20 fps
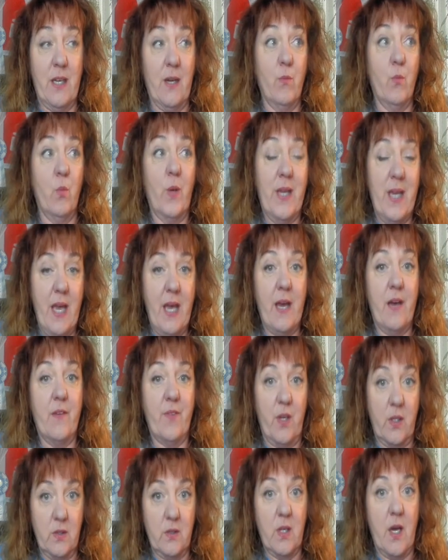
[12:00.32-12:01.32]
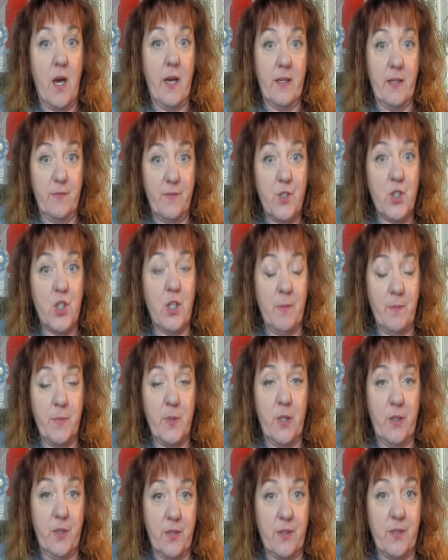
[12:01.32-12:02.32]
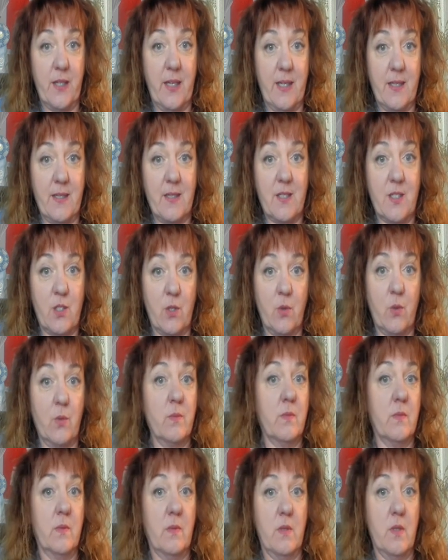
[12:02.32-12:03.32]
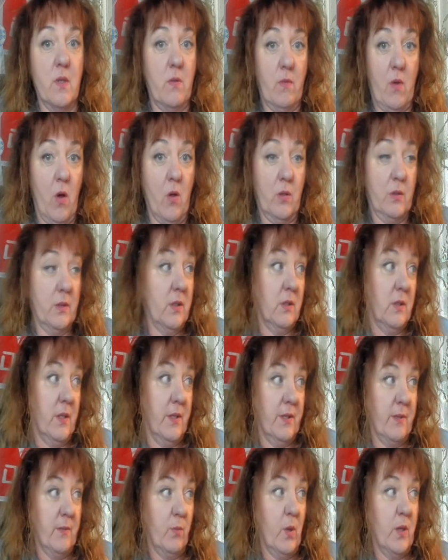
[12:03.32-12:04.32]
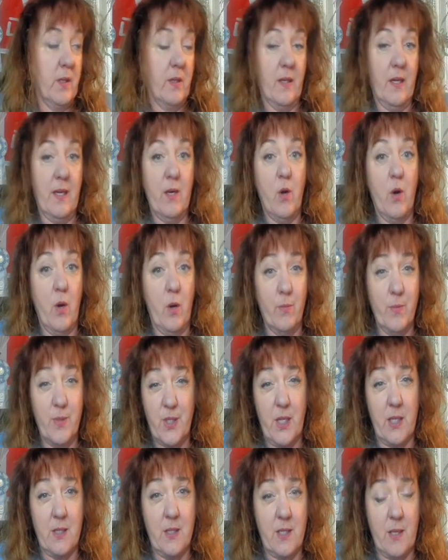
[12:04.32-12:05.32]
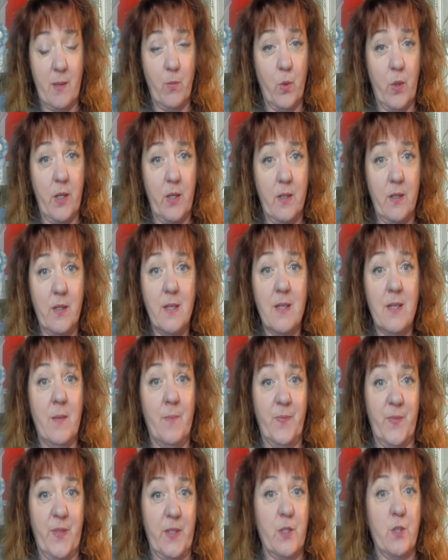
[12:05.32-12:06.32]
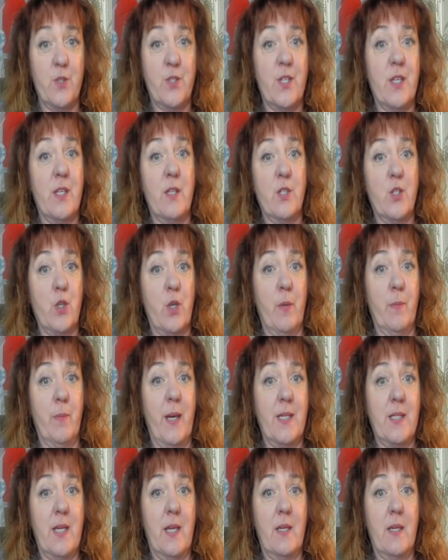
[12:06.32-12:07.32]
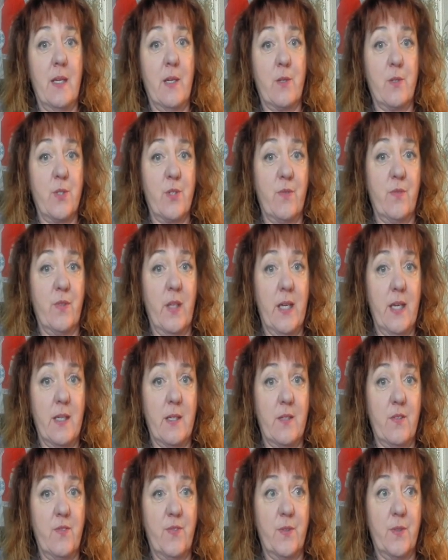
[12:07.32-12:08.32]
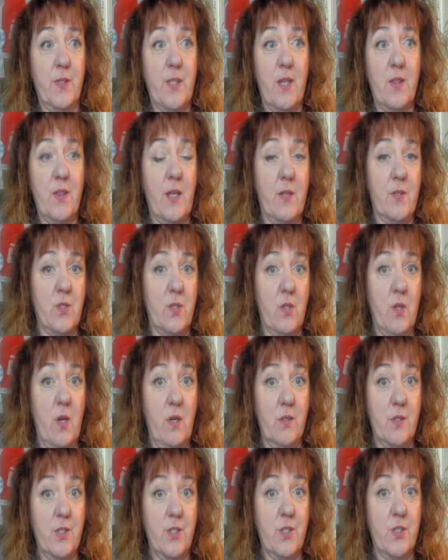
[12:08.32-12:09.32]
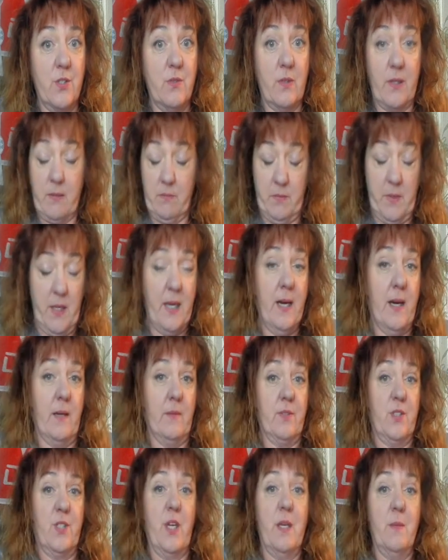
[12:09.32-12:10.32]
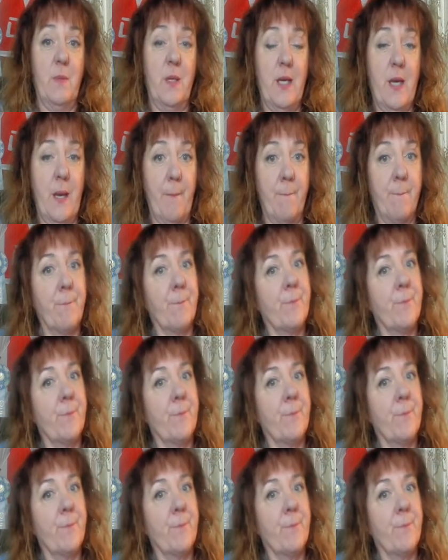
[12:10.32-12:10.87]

and we have a lot of cheap dirt. And so all of y'all that want to homestead somewhere and you see that you can buy 10 acres of land for $10,000, you're like, yeah, sign me up.